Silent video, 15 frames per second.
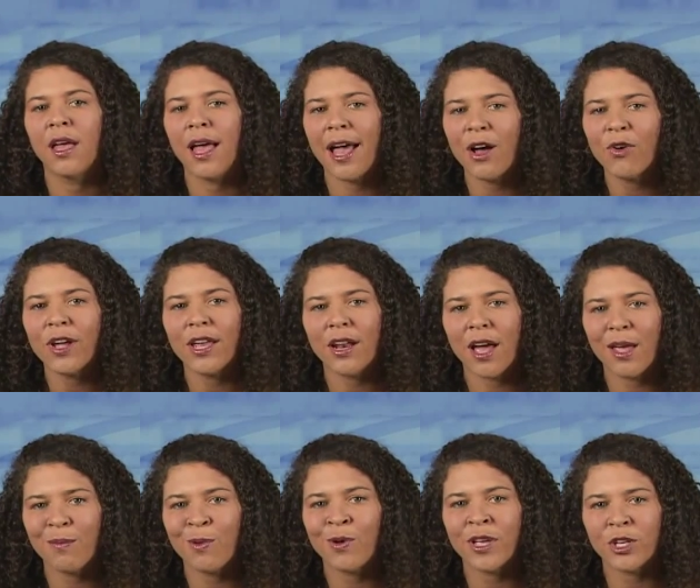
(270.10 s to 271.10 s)
How can
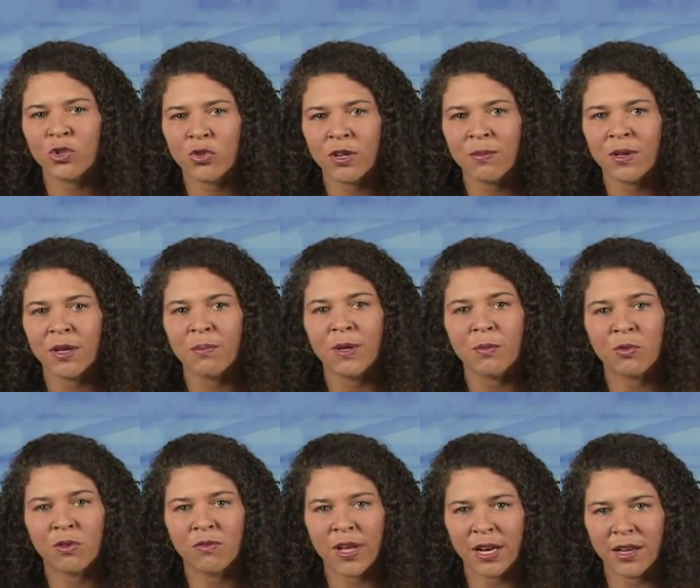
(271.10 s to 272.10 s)
hyponatremia be
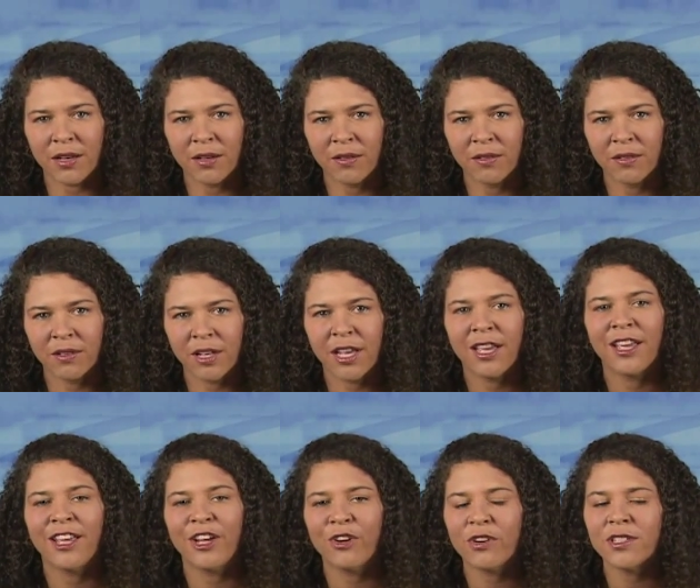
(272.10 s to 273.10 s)
prevented?
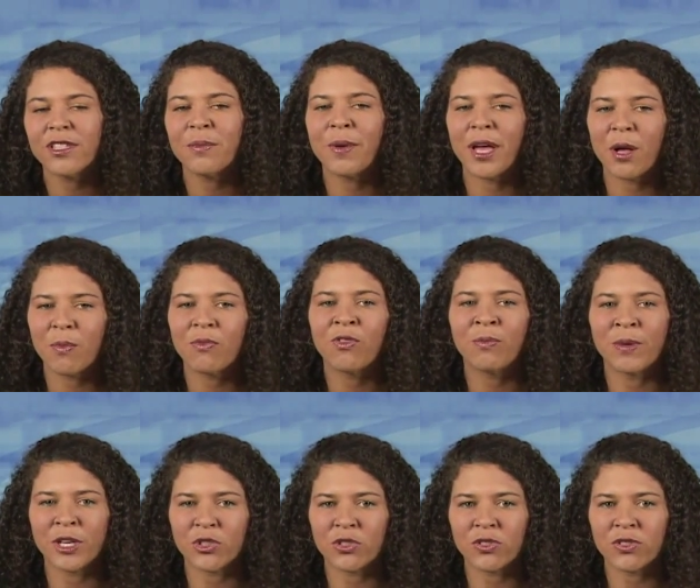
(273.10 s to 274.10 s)
Here are some helpful
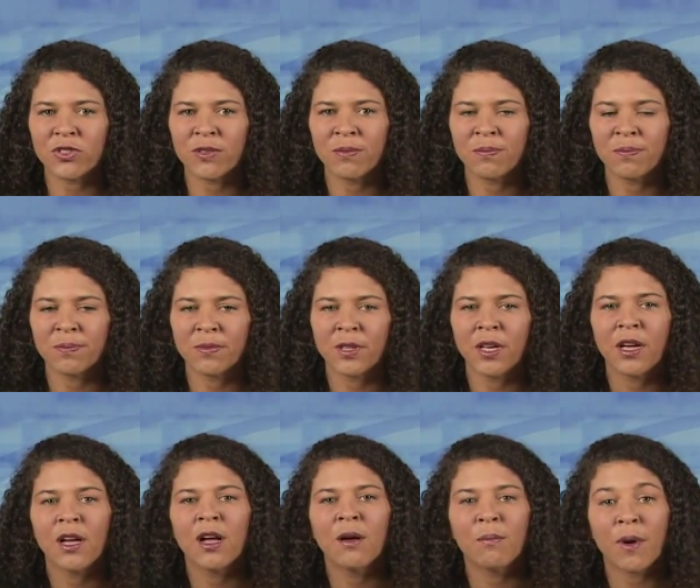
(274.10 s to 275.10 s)
measures.
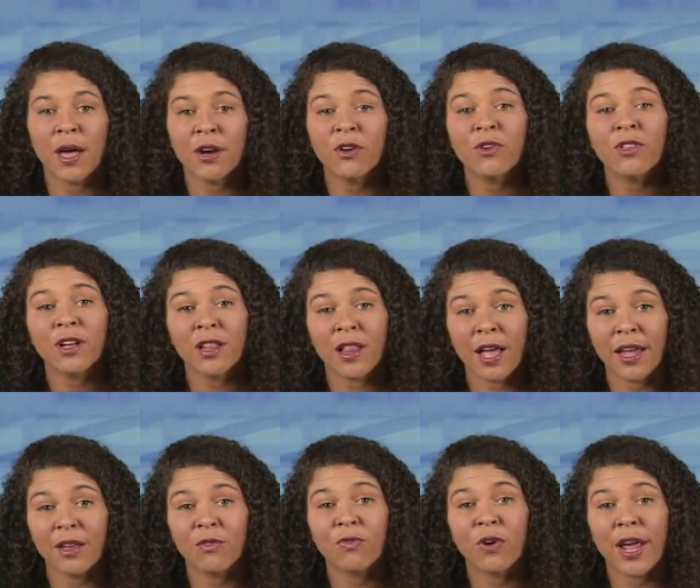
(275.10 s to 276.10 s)
Monitor the
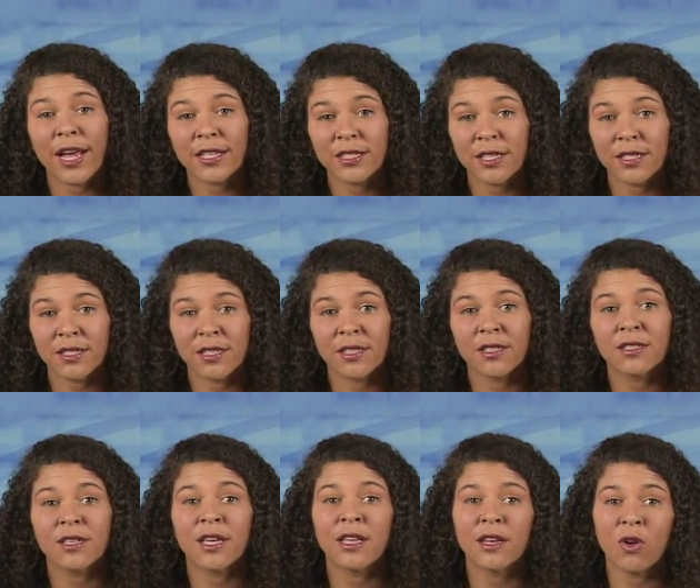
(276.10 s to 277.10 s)
client for
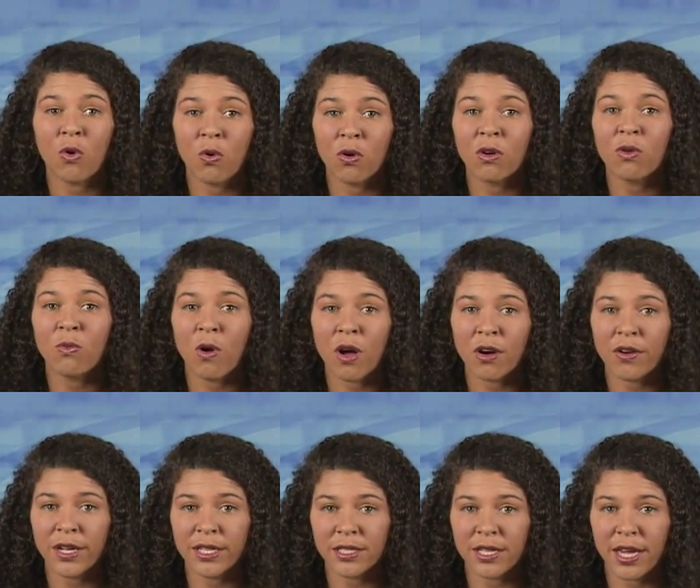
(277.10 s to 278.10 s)
excesses in oral water
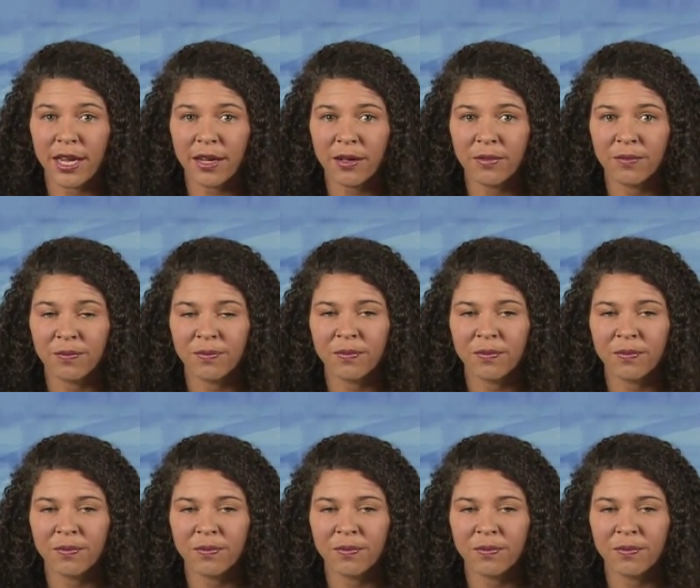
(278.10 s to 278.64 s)
intake.